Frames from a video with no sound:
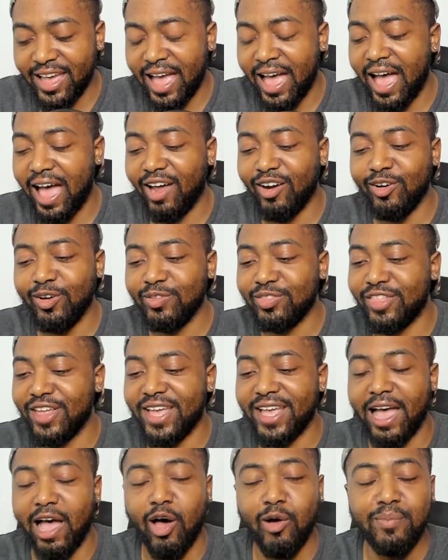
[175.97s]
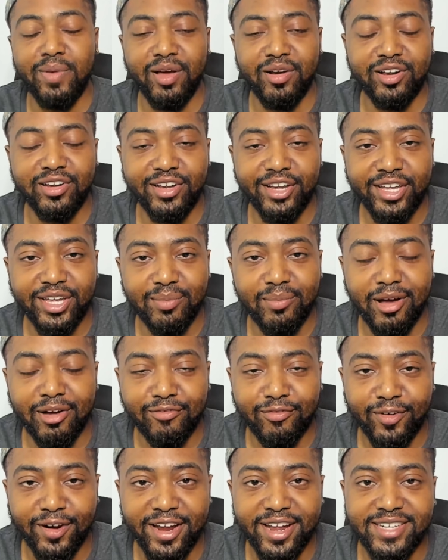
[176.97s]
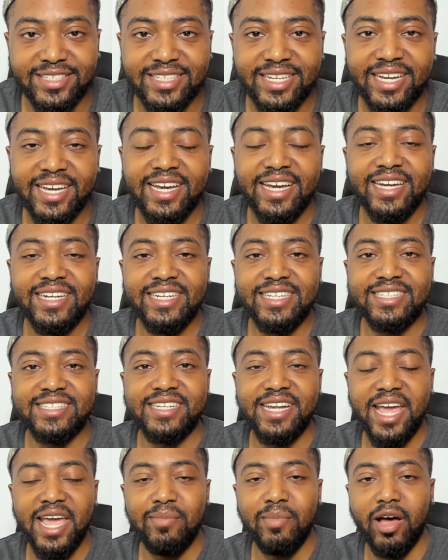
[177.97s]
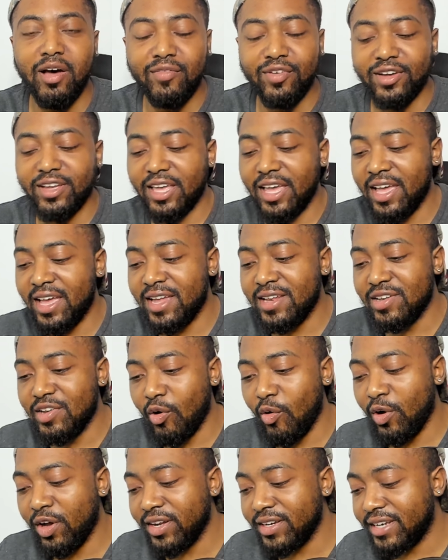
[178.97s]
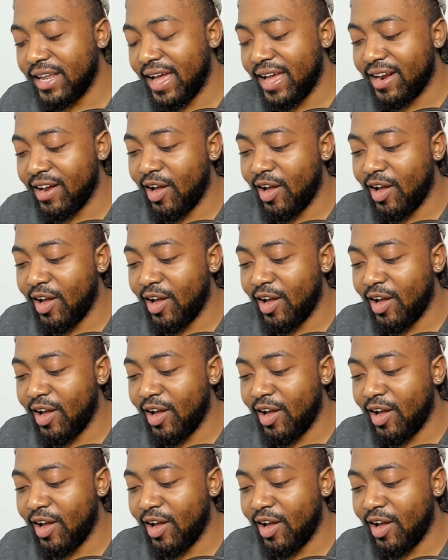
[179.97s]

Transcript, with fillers: yeah, I don't think I'll be able to look at my friends the same ever again, knowing that